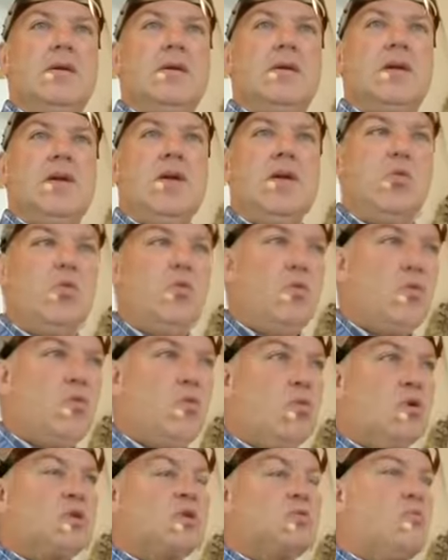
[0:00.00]
He
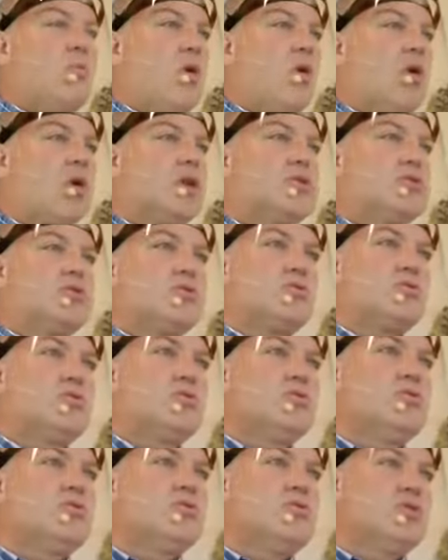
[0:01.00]
was marched
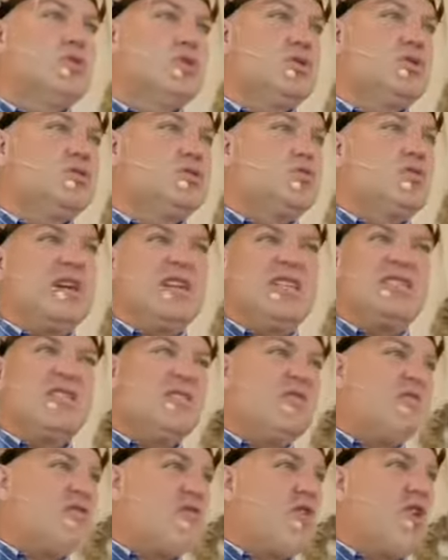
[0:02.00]
through the streets in
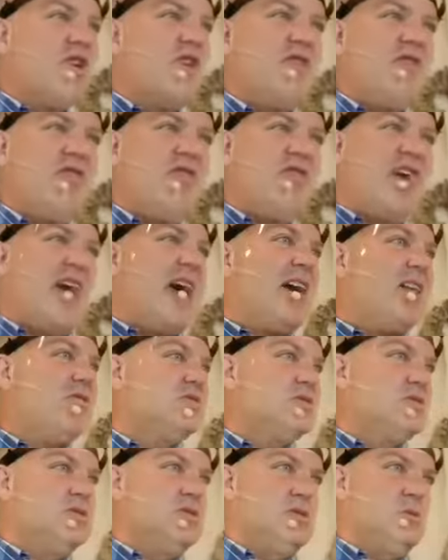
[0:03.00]
front of
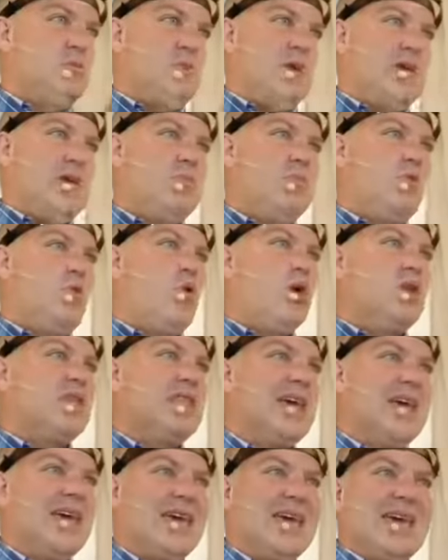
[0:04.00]
thousands of people and
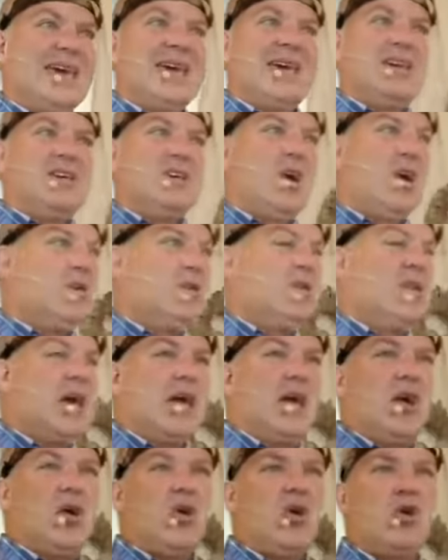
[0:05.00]
they they
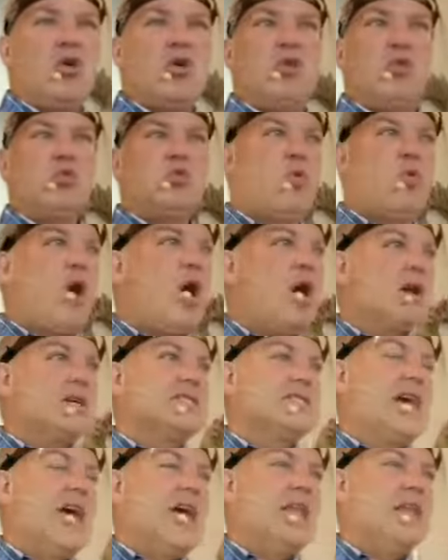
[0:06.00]
hurled
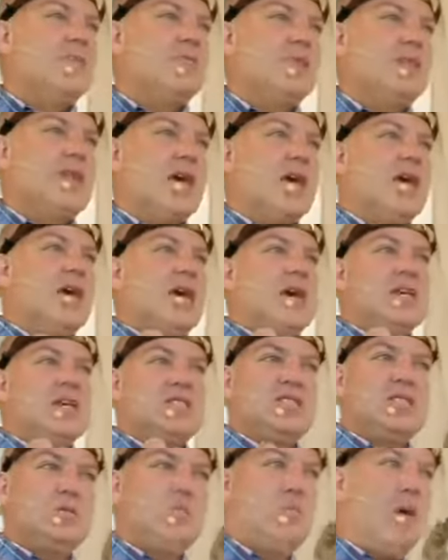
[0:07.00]
rocks at him and they
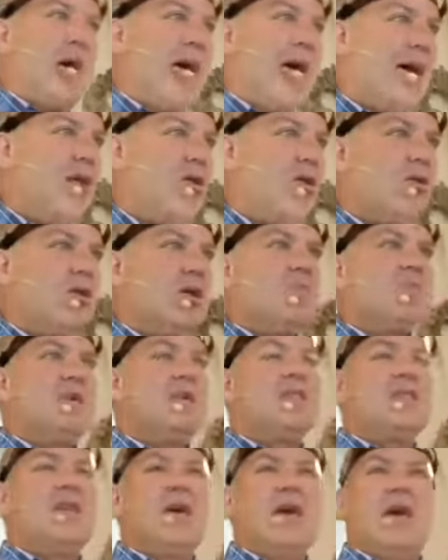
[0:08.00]
spat on him
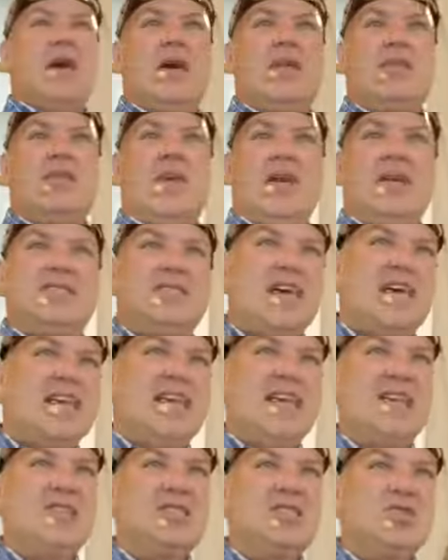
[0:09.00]
and, and they said
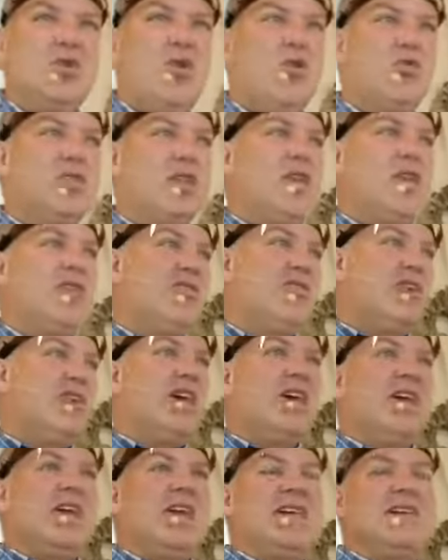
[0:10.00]
insulting
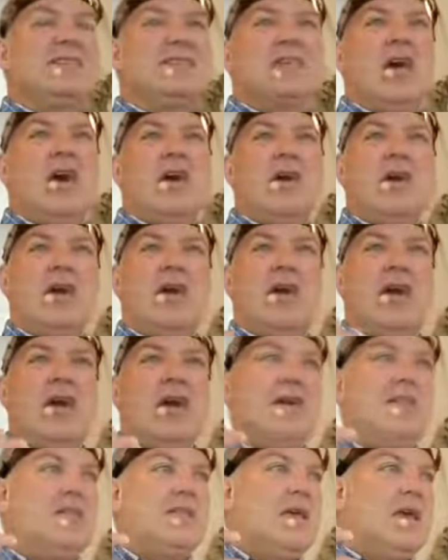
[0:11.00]
things. And,
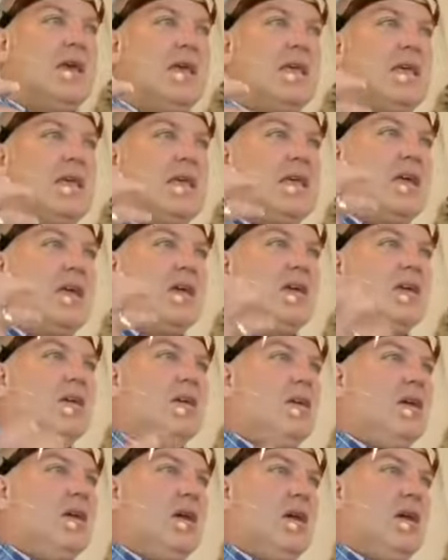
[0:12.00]
and
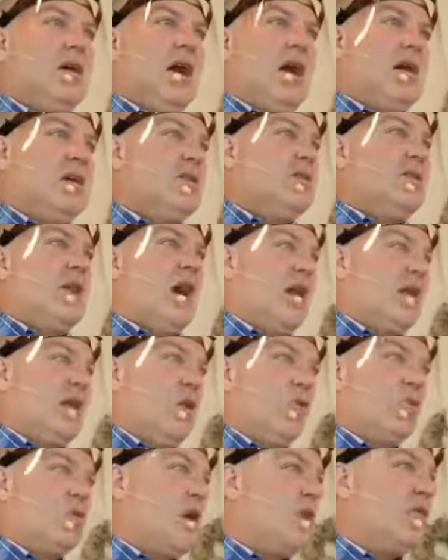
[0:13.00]
eh, I
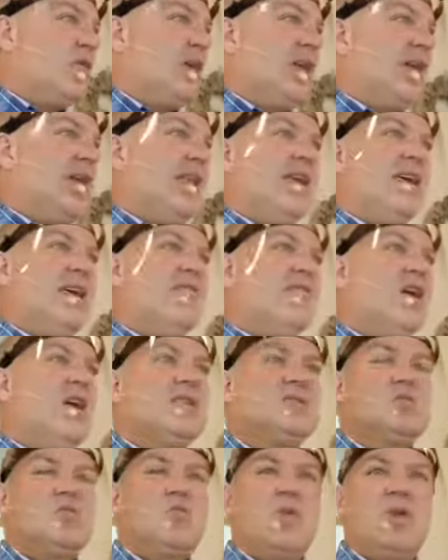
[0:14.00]
don't know that any of
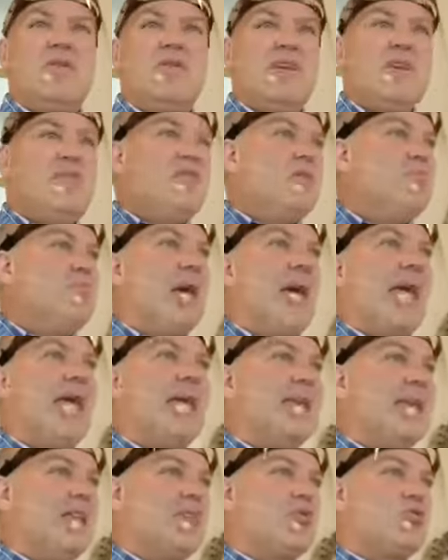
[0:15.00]
us would have even
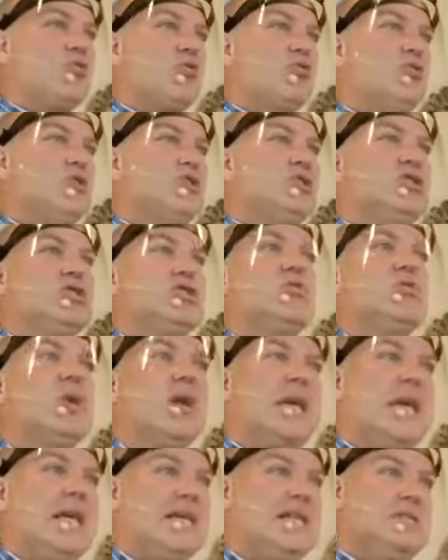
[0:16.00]
made it through the
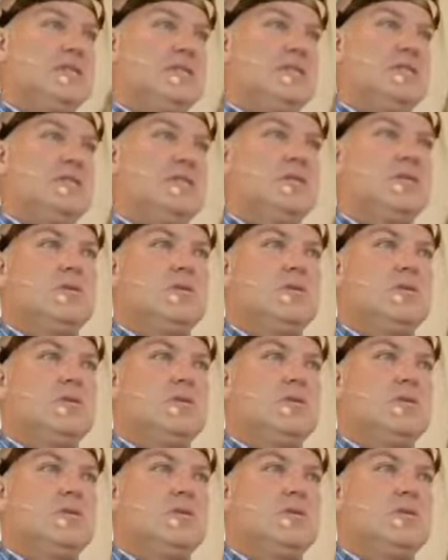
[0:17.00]
streets.